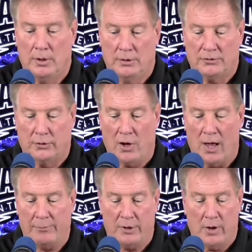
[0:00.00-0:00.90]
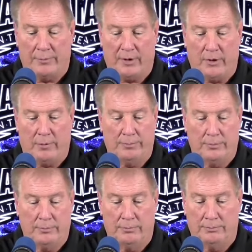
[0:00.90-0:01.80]
So the common denominator, the
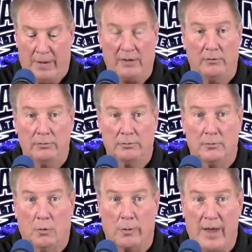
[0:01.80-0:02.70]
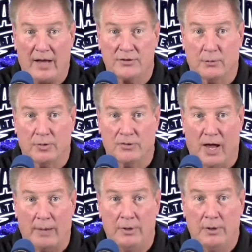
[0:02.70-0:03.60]
Bengal quarterbacks at one
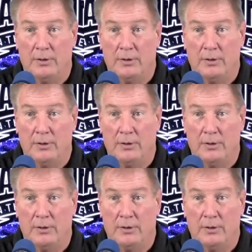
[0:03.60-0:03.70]
time,